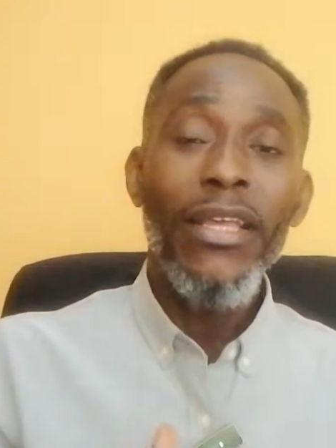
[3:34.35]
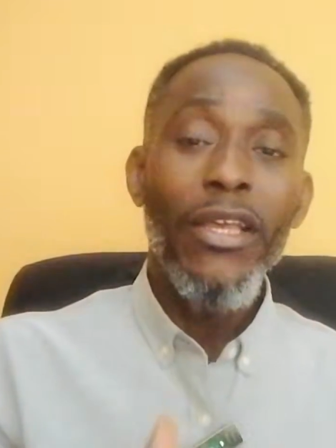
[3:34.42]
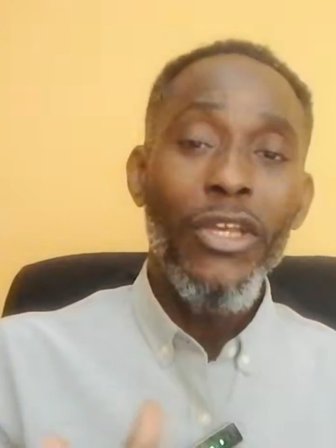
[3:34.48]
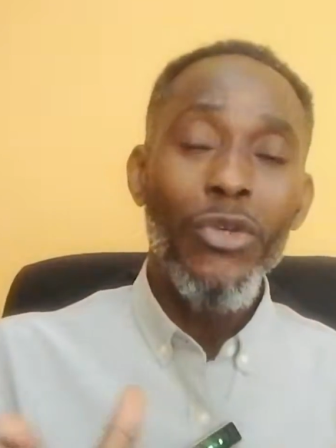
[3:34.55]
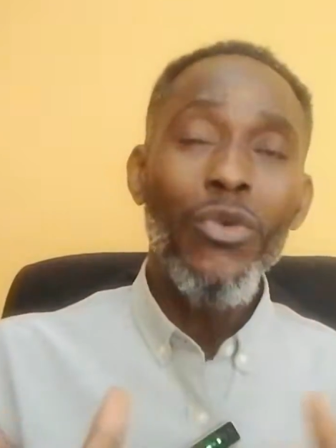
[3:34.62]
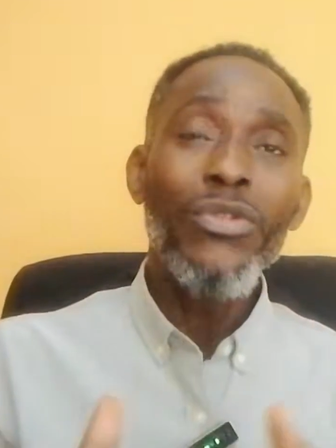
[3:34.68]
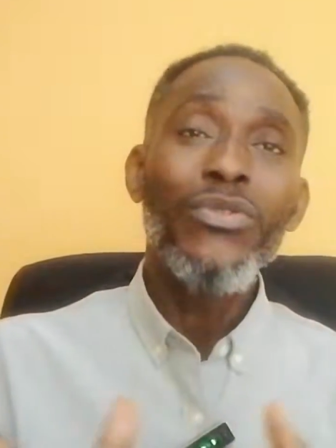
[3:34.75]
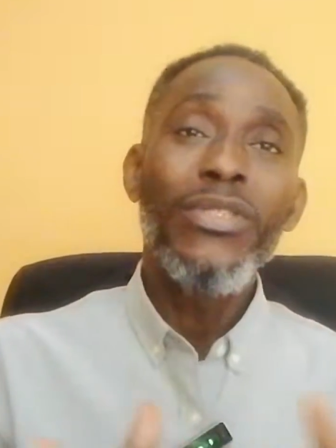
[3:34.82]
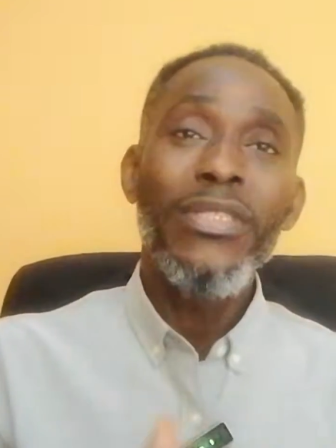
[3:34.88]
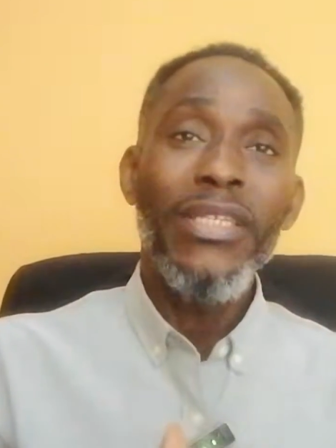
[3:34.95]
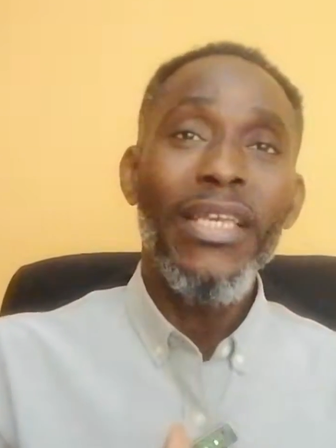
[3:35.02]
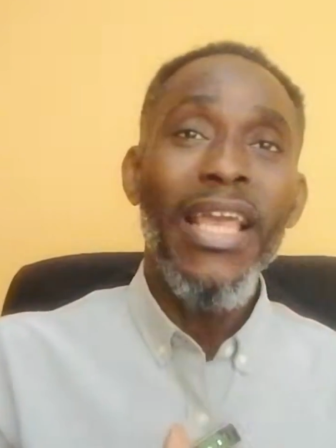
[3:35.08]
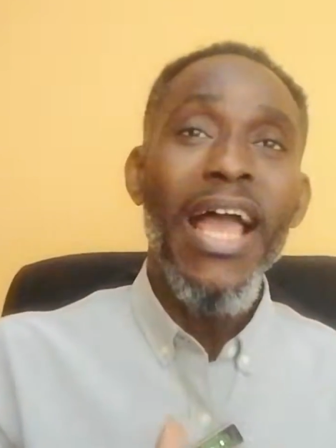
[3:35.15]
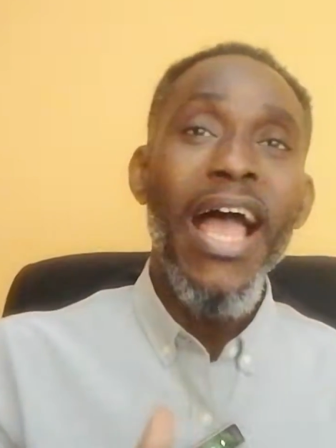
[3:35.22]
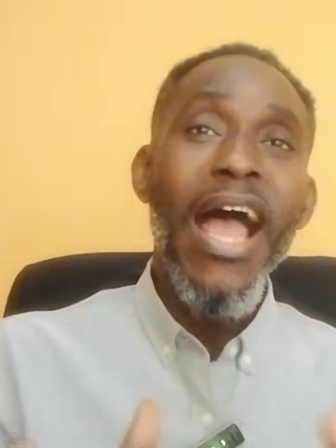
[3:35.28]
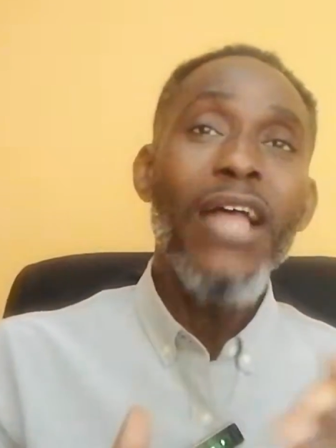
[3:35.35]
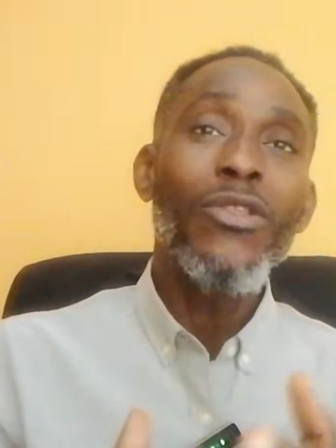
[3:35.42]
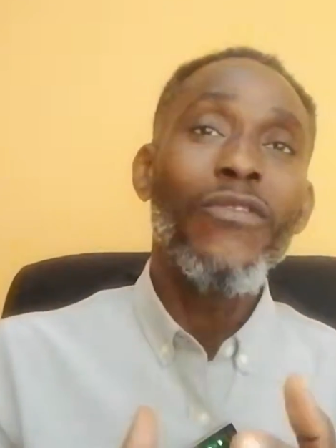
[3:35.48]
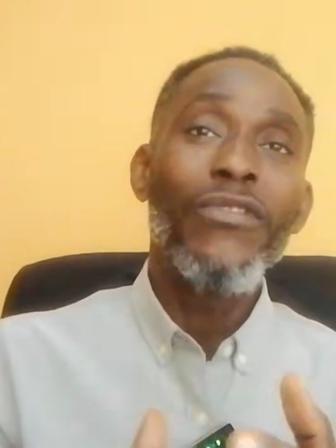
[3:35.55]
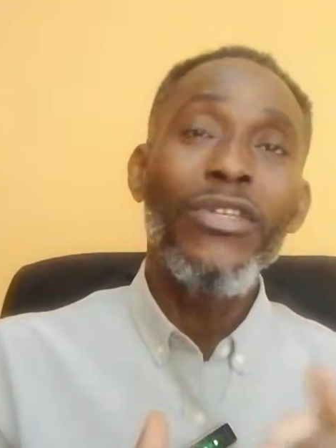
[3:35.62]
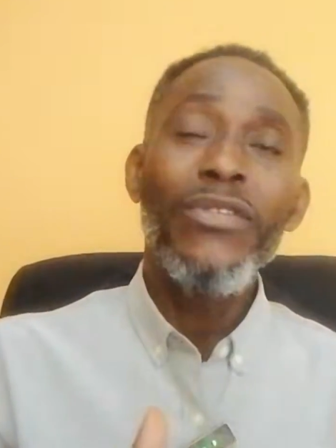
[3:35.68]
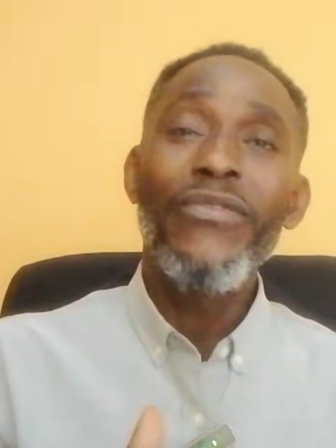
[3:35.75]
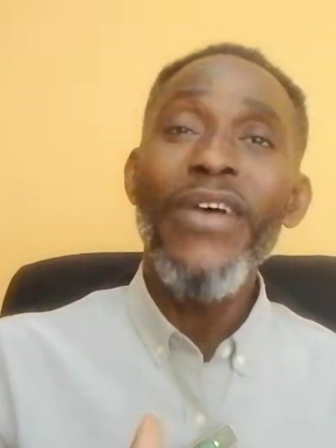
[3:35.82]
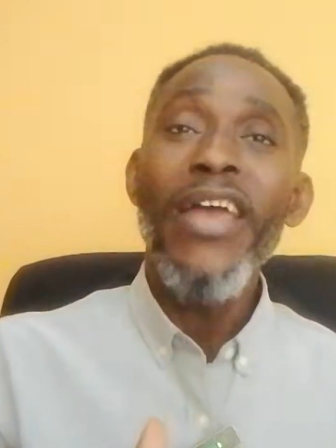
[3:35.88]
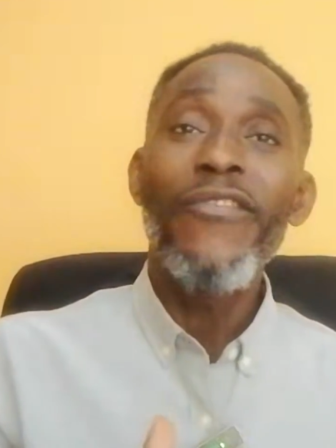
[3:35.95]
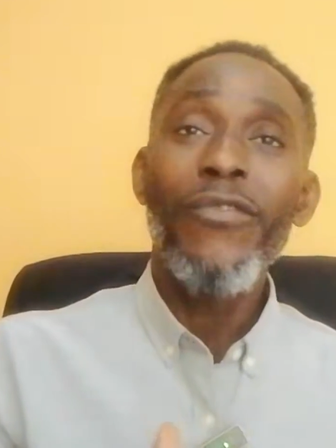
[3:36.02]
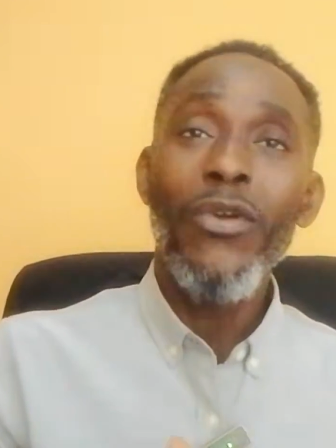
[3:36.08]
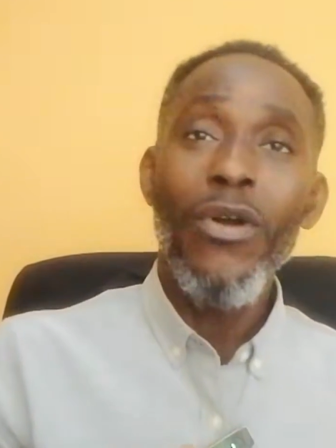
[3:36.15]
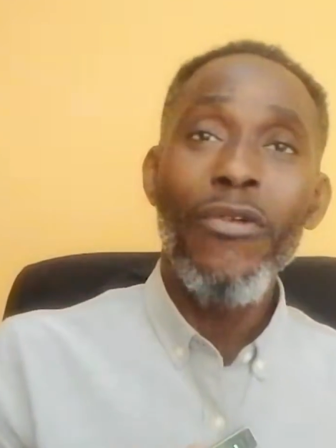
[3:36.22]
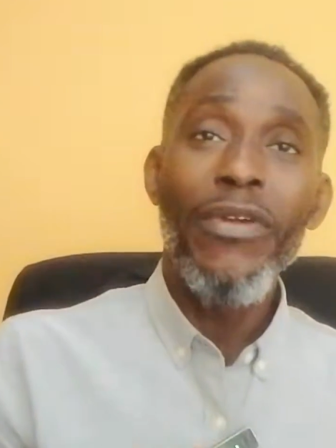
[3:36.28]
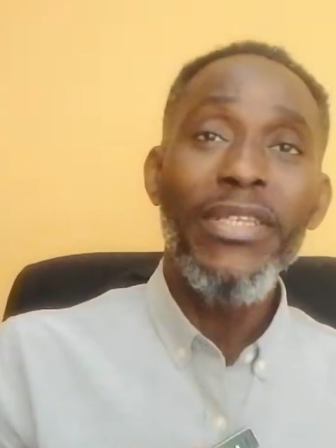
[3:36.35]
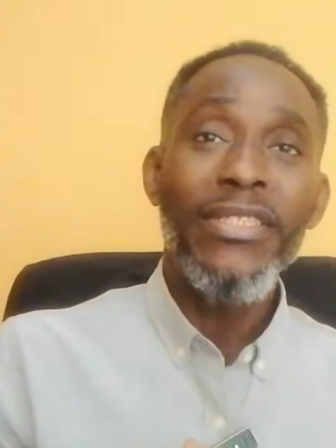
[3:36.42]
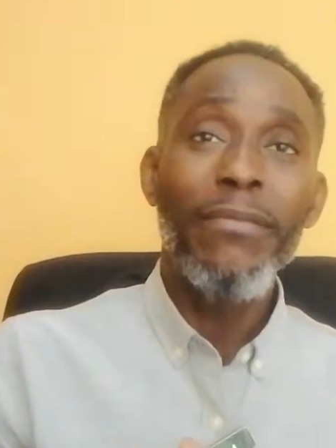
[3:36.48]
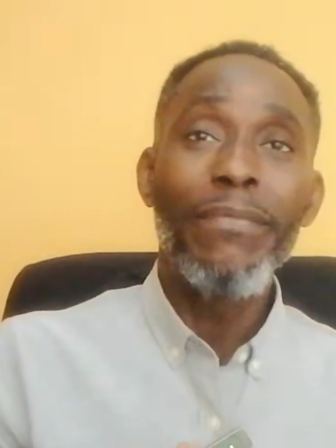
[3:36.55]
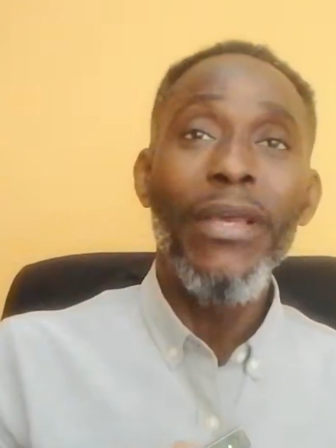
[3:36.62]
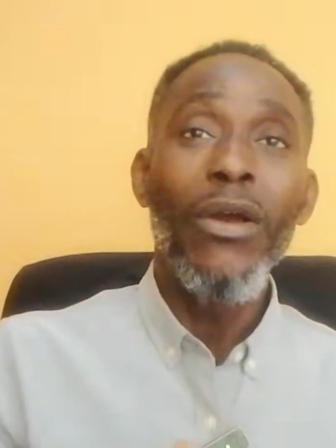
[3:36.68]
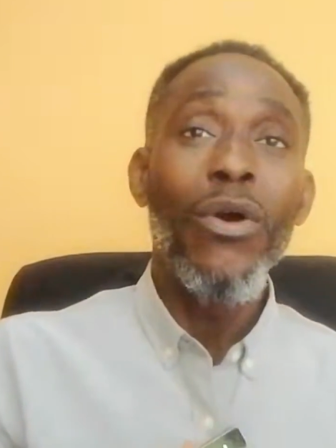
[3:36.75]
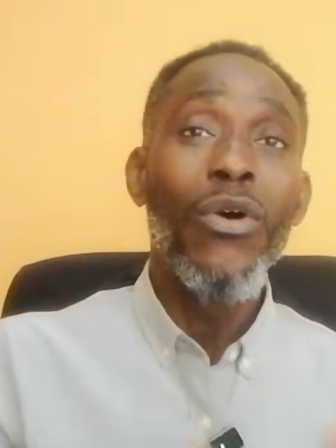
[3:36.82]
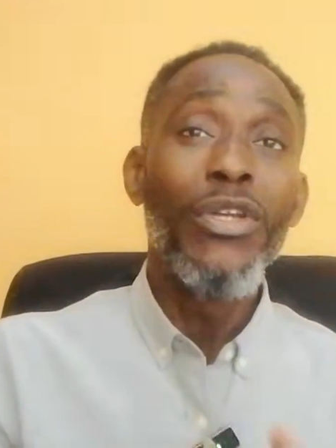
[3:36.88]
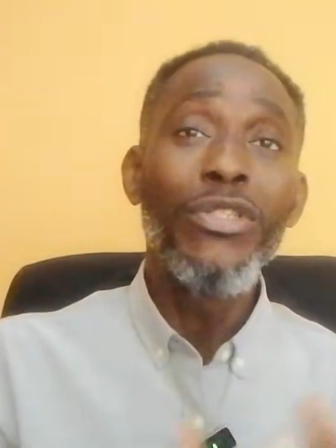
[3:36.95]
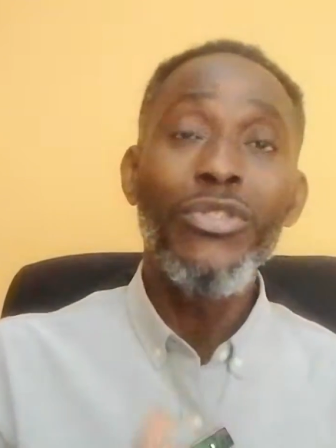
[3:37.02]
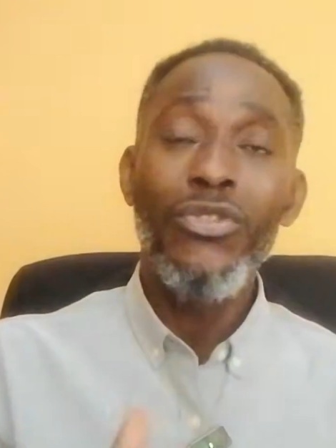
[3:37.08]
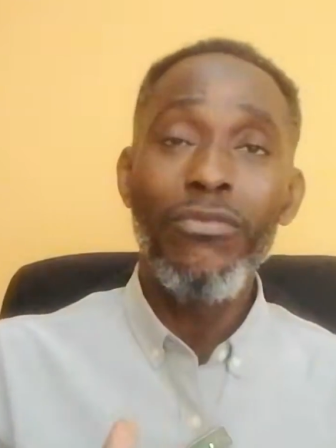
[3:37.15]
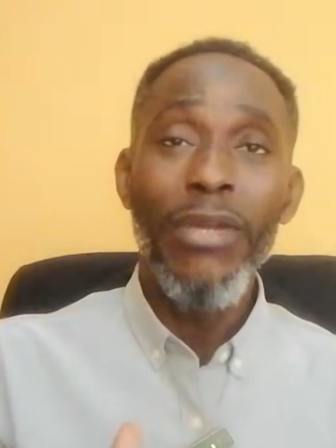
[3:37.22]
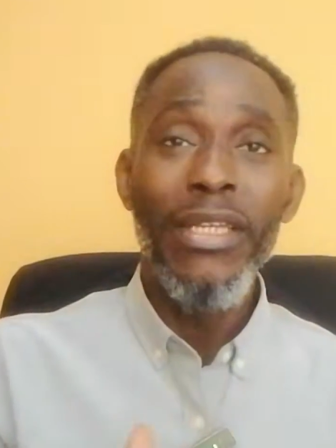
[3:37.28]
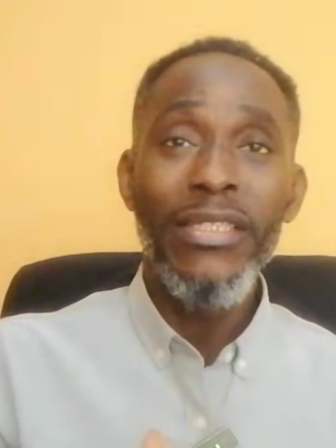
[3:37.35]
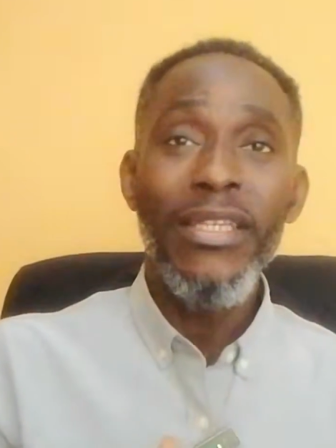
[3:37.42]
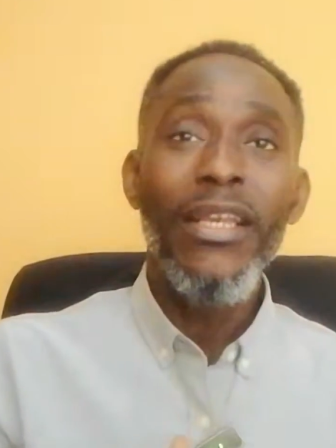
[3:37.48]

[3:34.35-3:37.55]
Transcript: You want to see out of these 5 currency pair or instruments,